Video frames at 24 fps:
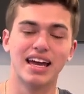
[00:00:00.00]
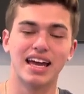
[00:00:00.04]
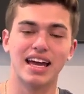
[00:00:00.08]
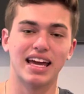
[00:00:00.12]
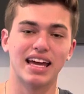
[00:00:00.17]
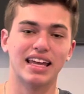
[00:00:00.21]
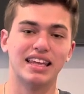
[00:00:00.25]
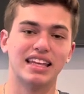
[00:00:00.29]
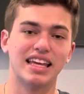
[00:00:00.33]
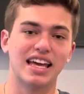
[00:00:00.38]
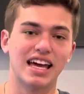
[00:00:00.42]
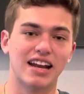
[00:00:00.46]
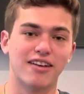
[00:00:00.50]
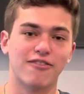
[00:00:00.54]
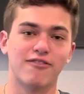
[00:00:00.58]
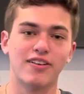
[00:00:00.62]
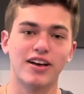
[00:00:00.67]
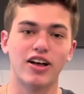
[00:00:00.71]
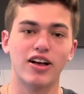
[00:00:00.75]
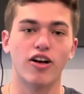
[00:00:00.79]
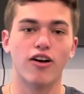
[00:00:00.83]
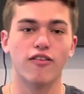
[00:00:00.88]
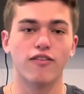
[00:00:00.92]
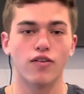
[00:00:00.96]
in the
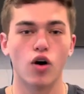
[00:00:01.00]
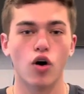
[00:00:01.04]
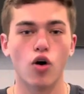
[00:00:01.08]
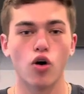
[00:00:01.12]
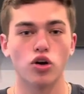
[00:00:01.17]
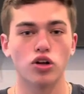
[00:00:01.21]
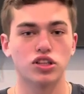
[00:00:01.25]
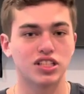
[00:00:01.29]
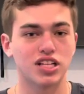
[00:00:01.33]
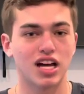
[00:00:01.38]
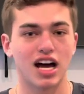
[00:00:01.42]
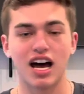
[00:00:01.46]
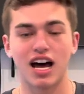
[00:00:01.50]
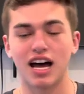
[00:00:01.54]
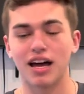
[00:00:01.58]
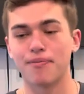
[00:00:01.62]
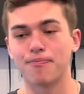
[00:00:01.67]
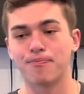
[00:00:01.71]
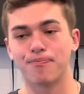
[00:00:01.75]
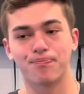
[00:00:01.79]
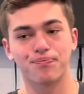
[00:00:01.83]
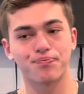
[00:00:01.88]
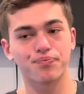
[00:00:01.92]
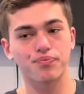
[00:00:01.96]
NFL of all
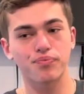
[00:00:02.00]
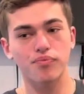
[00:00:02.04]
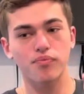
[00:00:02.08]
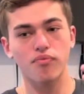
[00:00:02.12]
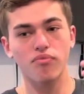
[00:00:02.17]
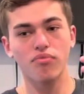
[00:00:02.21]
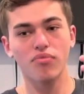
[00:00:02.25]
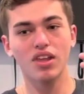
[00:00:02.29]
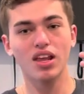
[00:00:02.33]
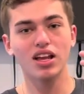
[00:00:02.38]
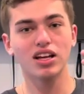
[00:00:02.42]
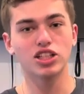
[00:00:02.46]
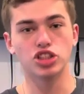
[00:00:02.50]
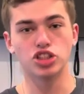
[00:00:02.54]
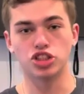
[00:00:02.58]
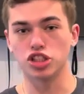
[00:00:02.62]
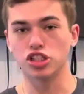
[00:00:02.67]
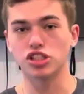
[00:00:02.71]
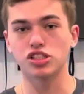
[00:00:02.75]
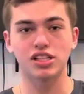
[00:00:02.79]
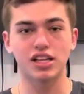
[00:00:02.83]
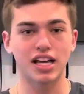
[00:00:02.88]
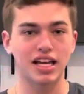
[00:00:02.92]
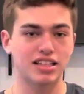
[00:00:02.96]
time,
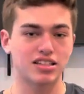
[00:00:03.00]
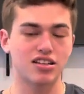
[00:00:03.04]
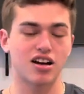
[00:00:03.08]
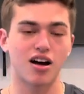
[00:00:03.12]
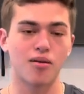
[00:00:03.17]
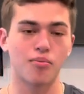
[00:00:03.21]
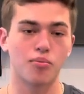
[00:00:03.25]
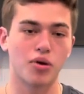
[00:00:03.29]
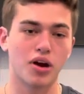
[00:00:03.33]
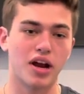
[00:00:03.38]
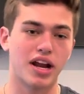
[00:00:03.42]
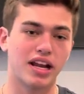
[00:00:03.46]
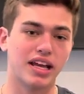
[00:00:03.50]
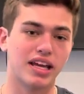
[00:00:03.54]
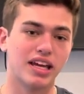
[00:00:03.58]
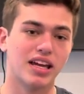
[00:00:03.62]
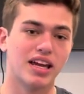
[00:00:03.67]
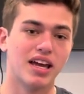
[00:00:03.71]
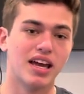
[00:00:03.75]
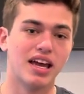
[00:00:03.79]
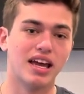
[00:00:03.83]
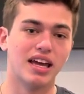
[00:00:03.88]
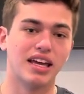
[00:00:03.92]
just like Tom Brady.